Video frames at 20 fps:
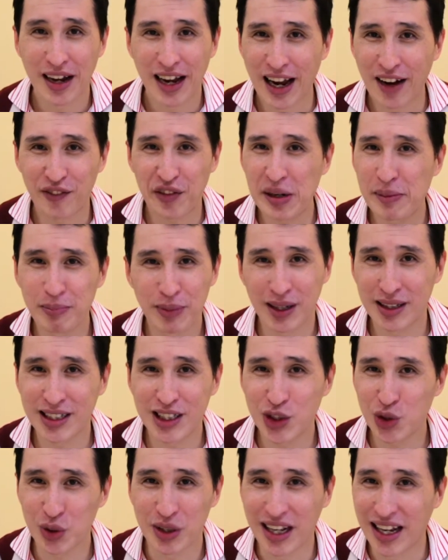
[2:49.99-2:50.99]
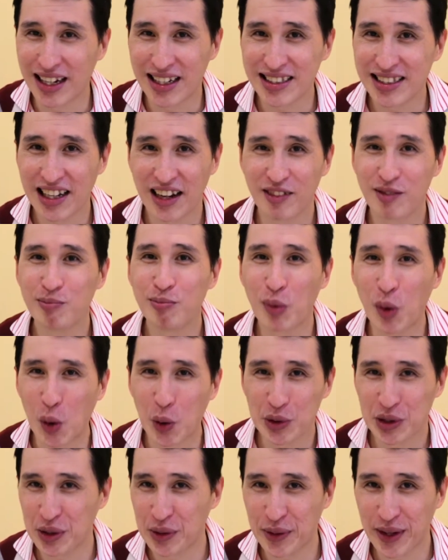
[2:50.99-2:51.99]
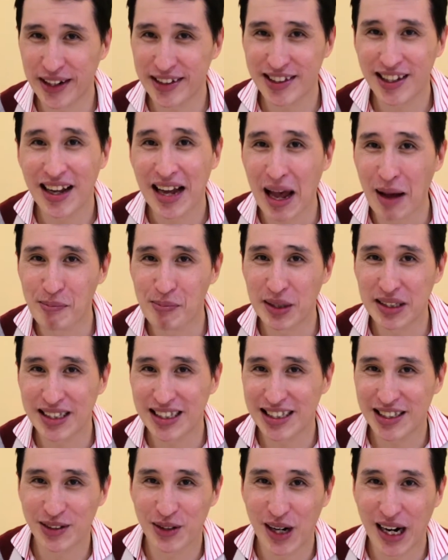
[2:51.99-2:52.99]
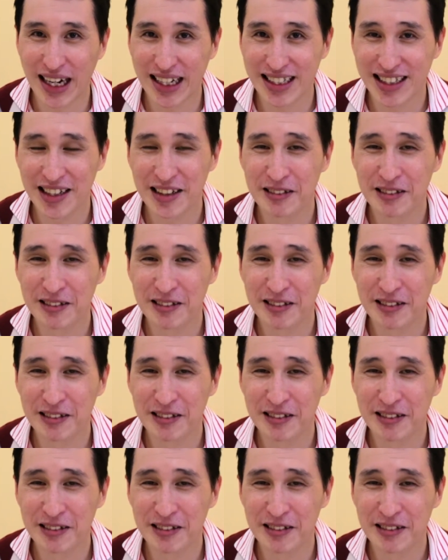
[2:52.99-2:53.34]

everybody should at least have moderate empathy, right?